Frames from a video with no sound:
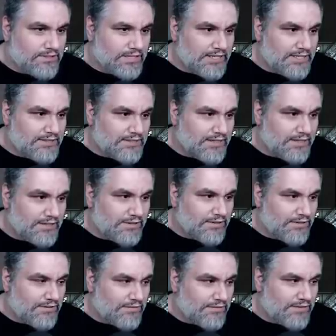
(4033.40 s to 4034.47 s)
Jace and
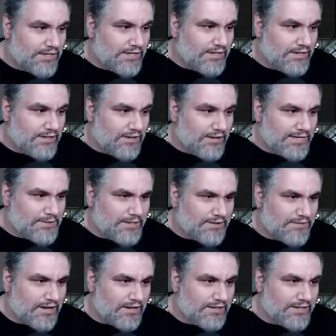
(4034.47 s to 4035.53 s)
three. Oh, I guess we
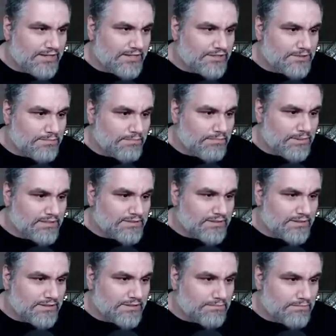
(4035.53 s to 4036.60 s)
have Colin to just bust
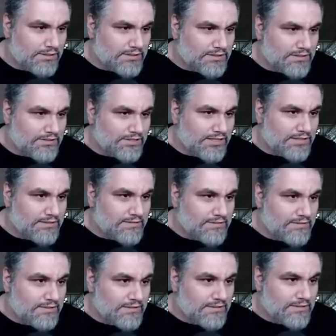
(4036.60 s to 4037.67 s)
out, bust a Jace
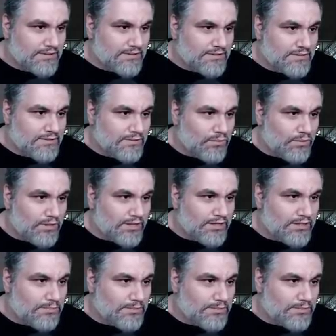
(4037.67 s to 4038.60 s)
wide